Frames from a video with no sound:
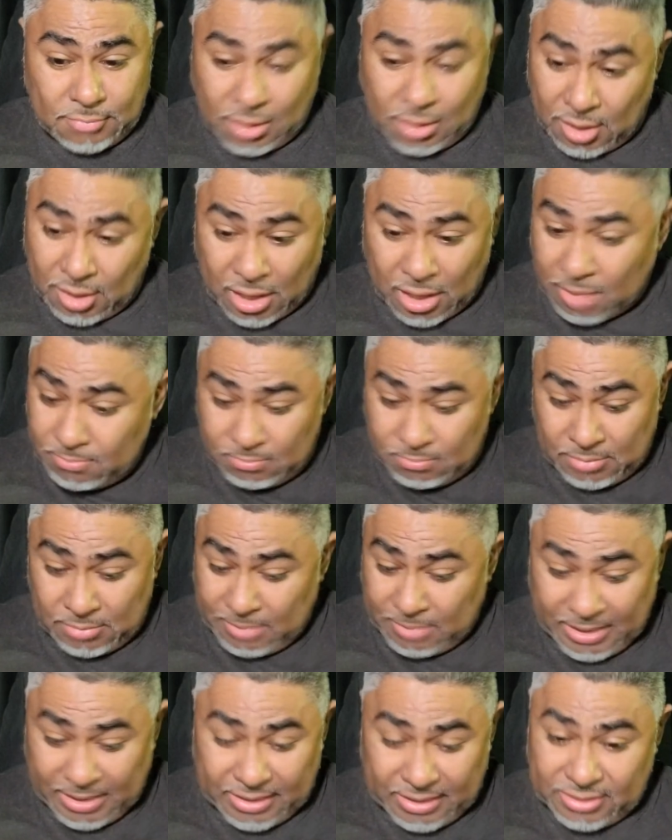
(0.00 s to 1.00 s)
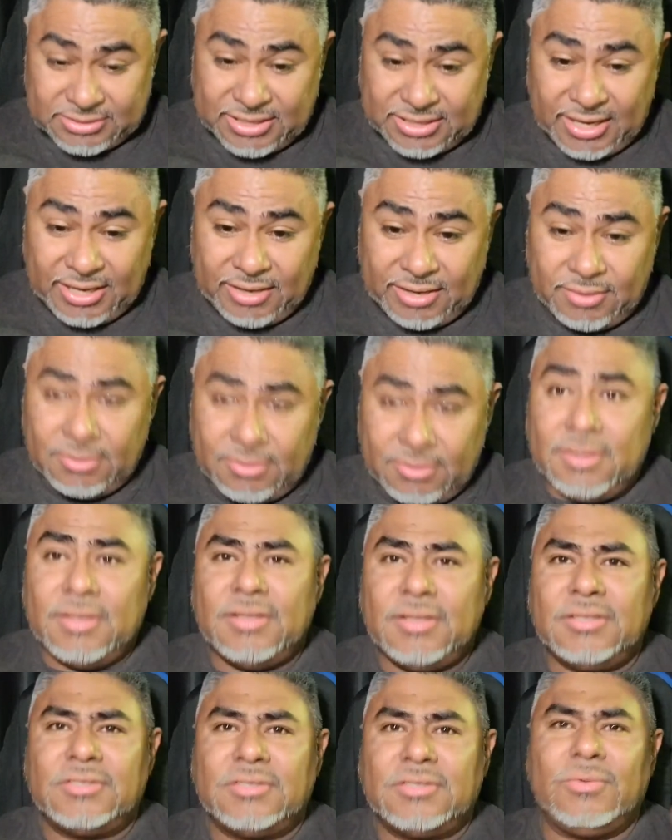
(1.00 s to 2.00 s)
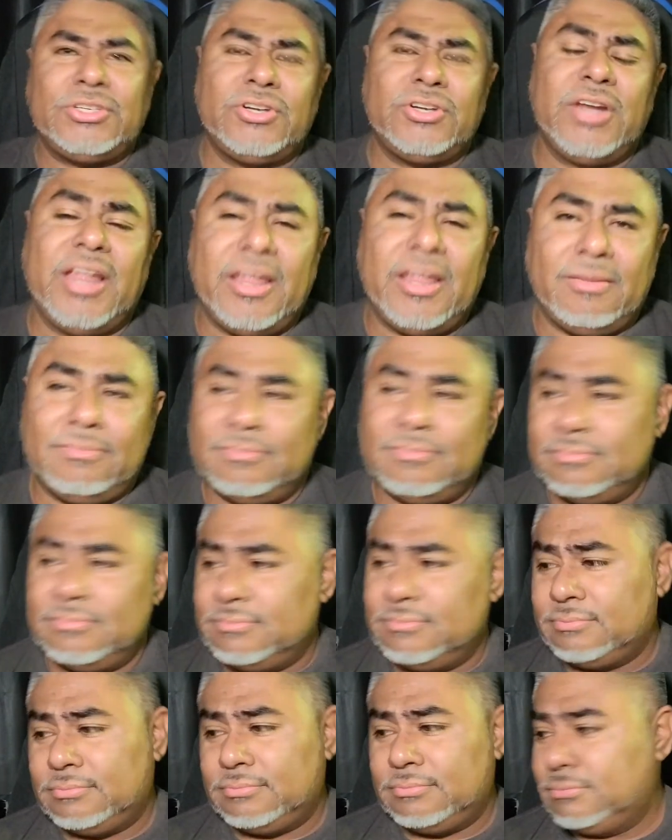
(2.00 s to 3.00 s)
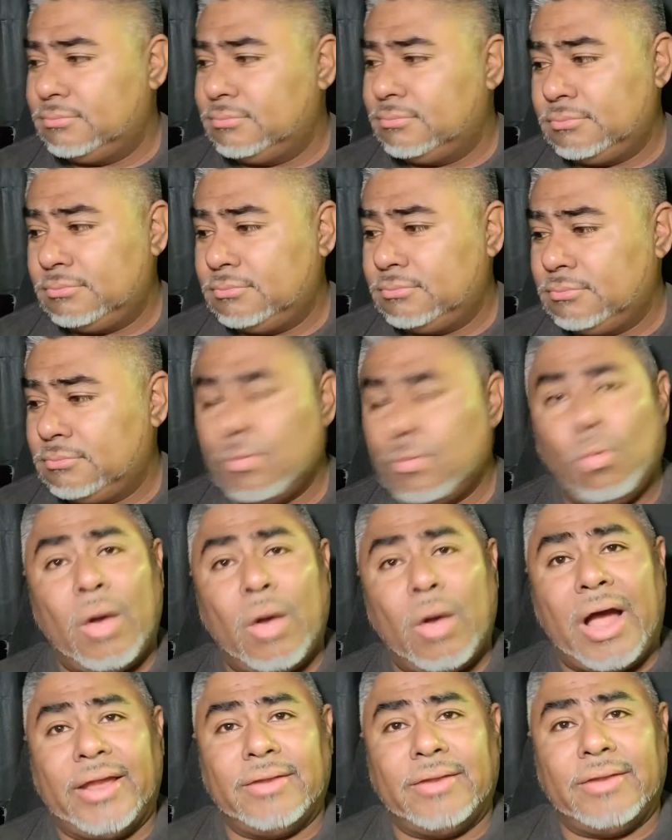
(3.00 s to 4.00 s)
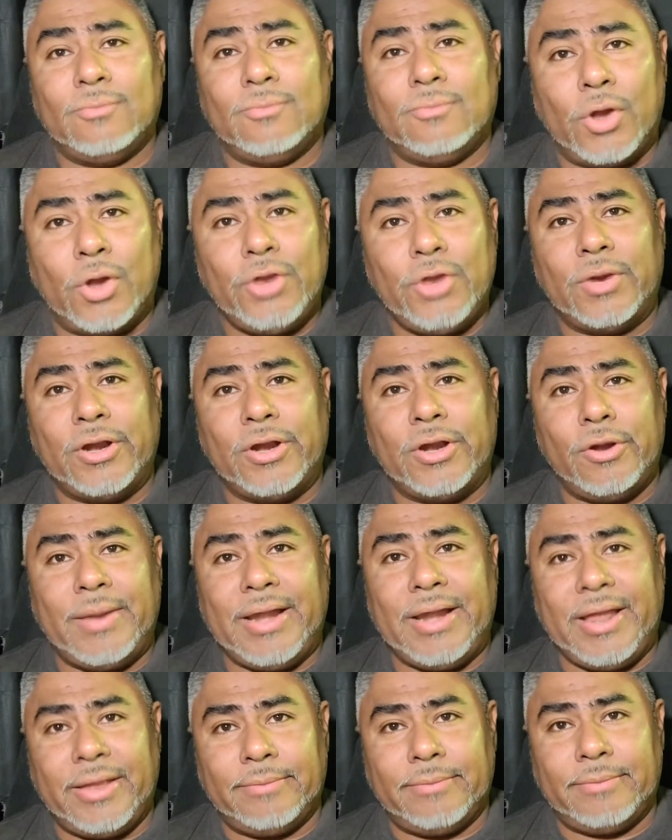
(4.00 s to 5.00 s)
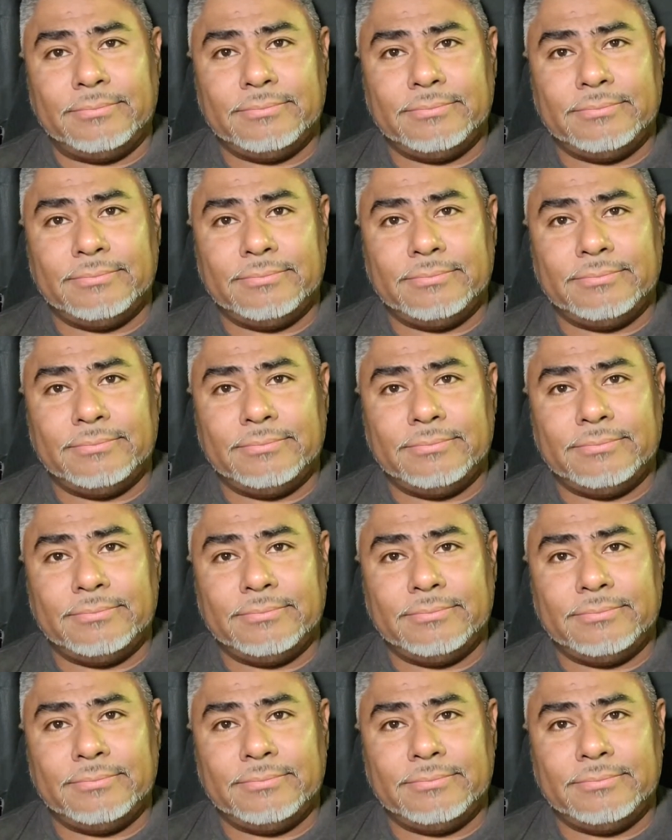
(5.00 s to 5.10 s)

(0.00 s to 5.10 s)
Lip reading: I'm not going to sign it. So what's your name? Why? Why do you want to know my name?